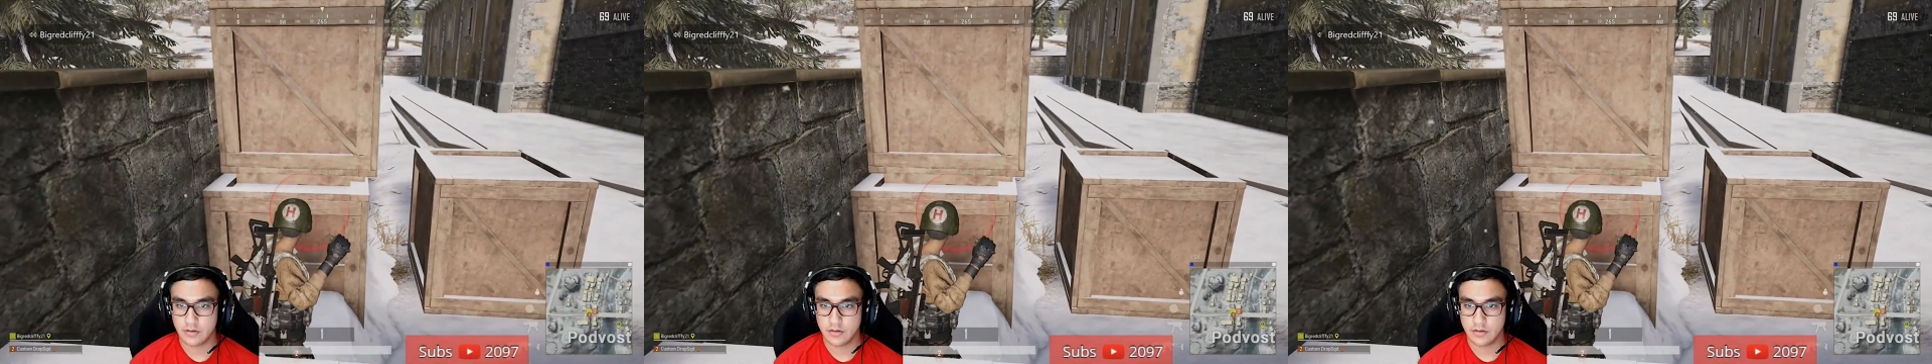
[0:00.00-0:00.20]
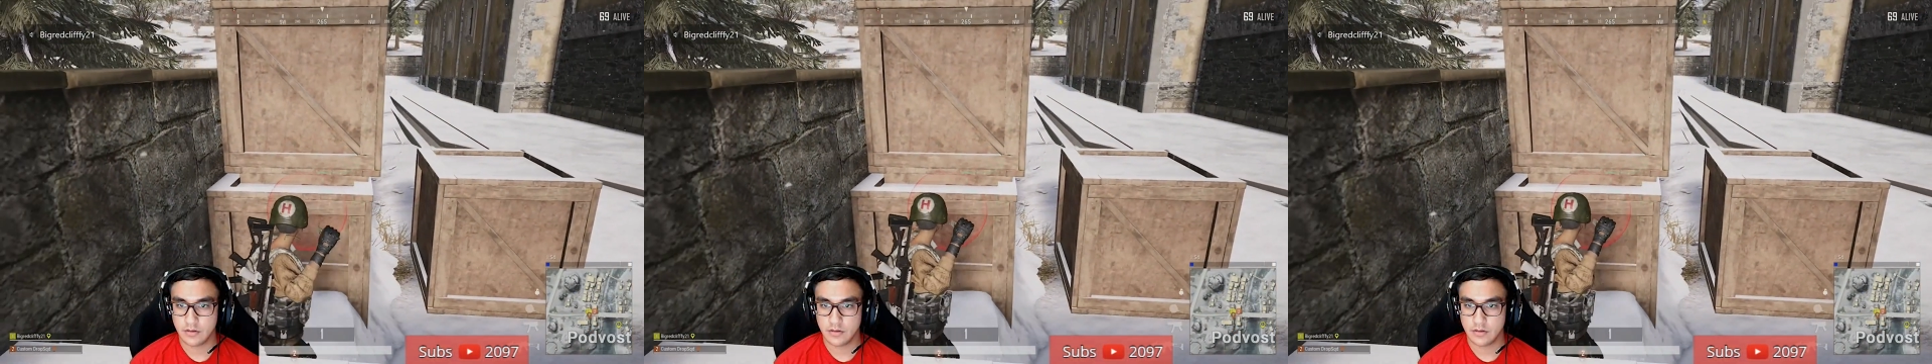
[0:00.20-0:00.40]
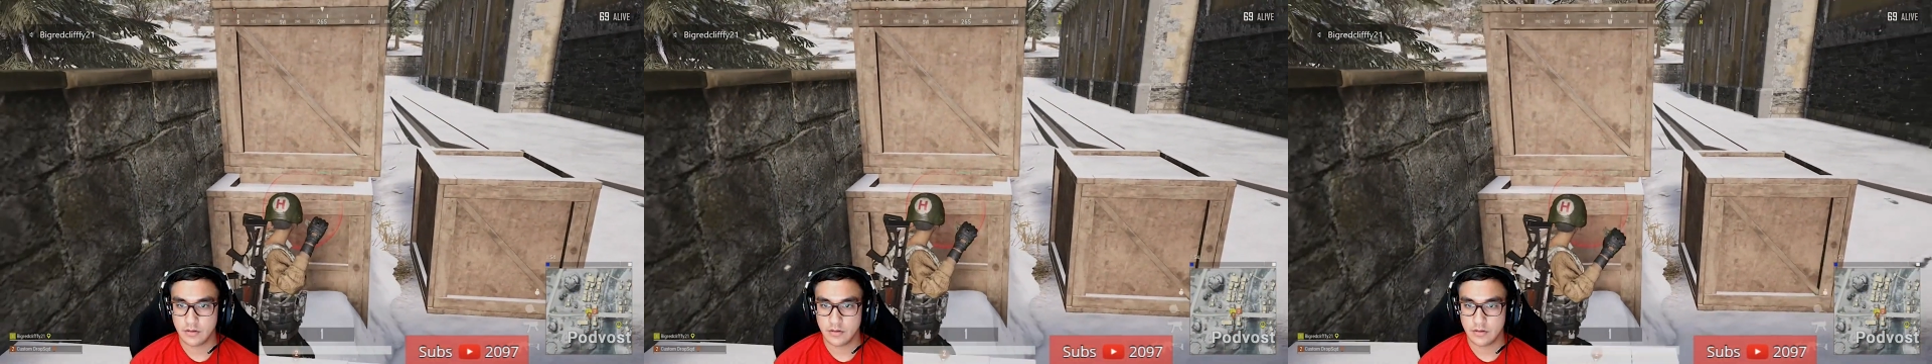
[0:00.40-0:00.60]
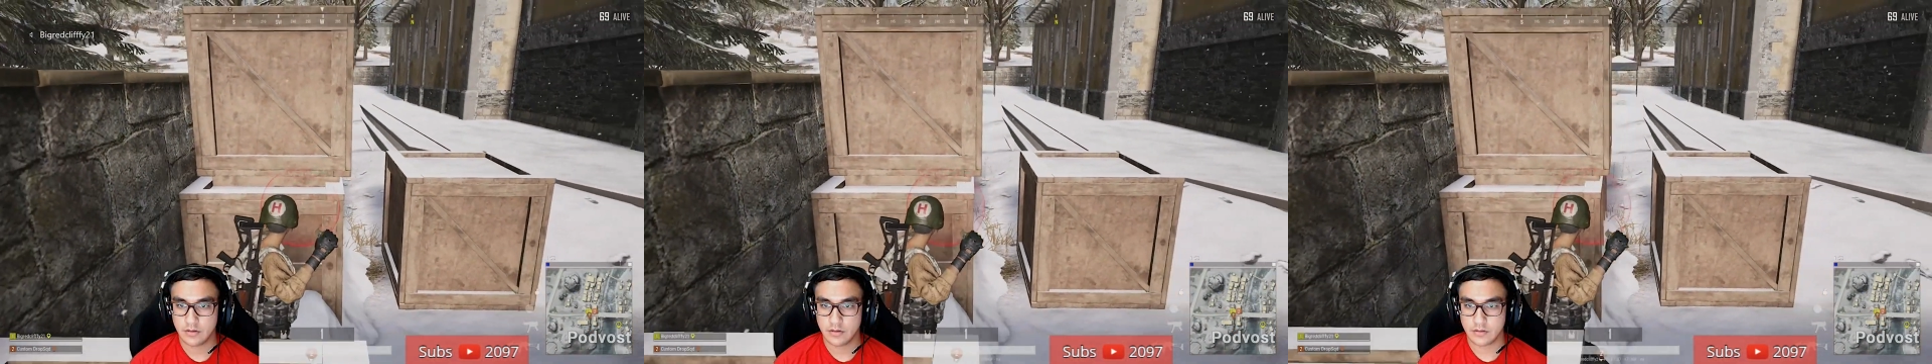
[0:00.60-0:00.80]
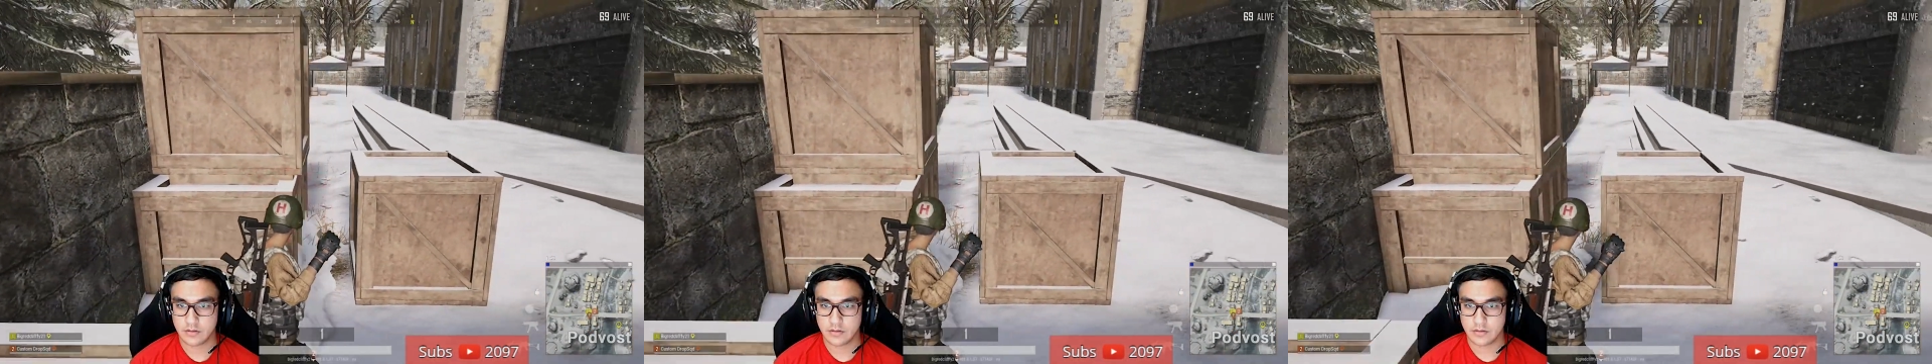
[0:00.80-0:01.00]
how they are on the
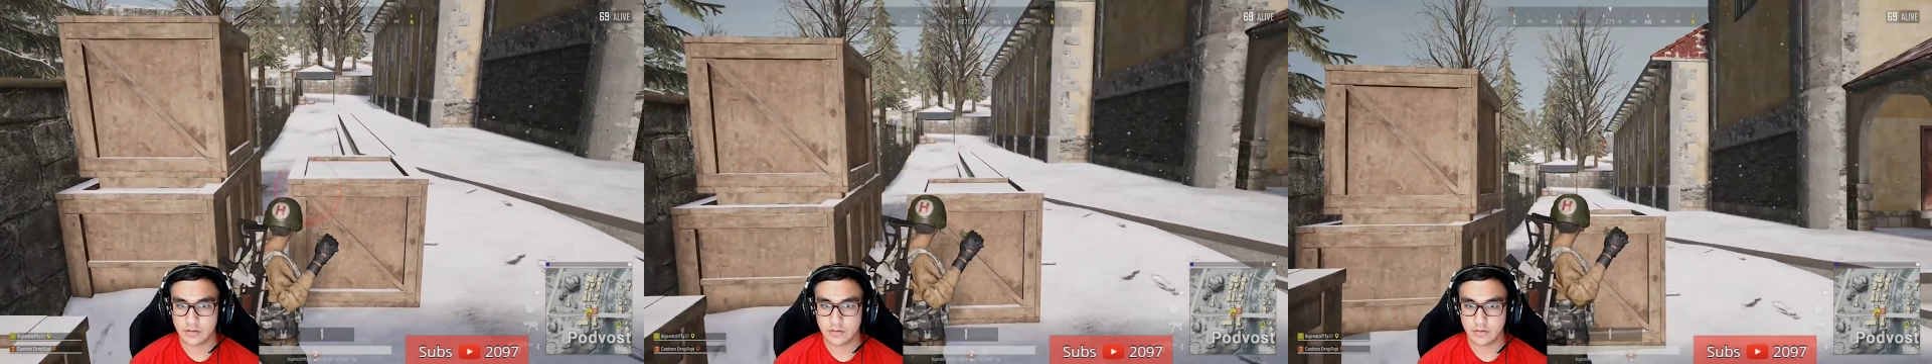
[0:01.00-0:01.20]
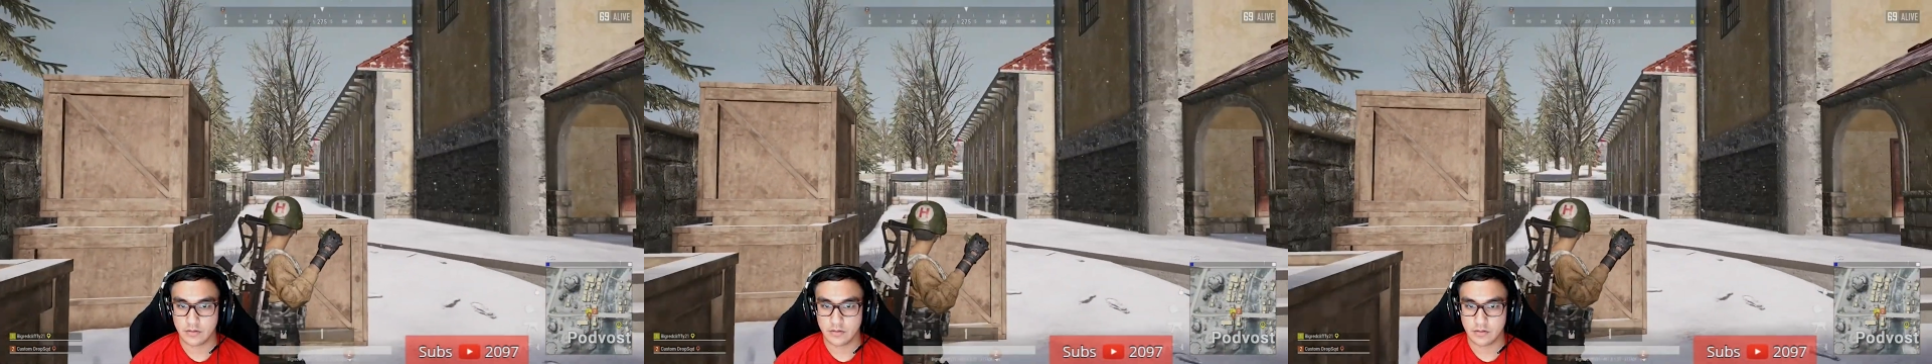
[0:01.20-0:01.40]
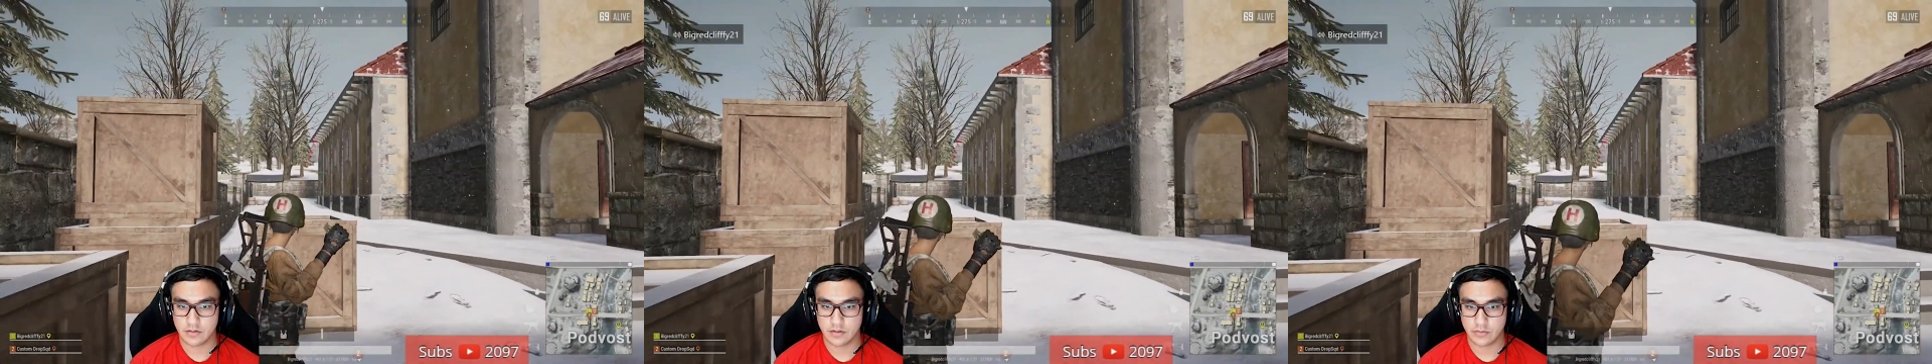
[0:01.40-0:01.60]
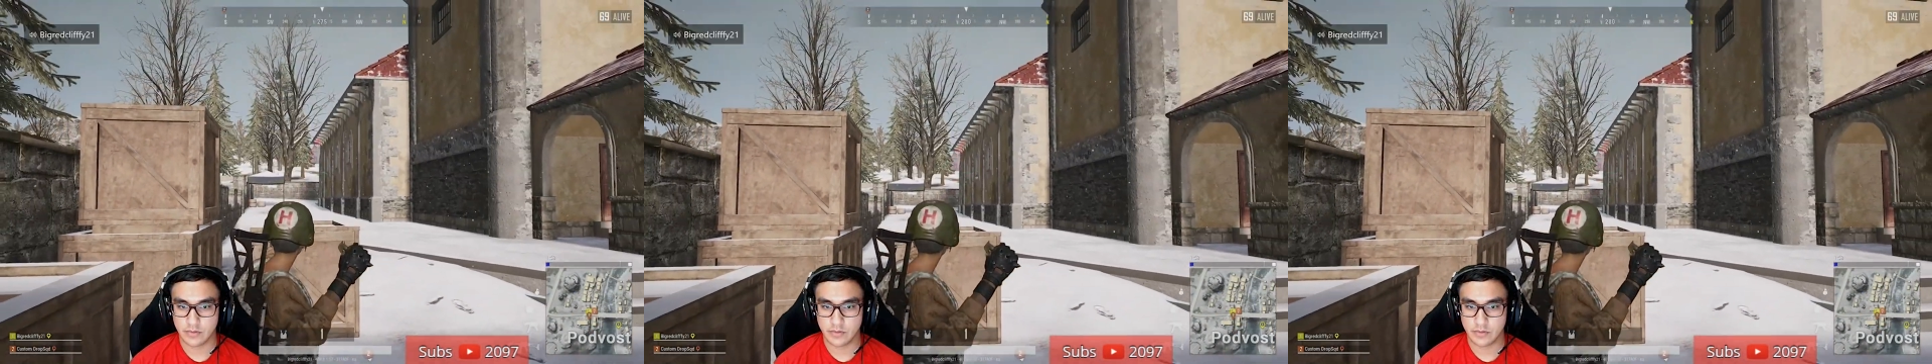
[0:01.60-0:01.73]
screen might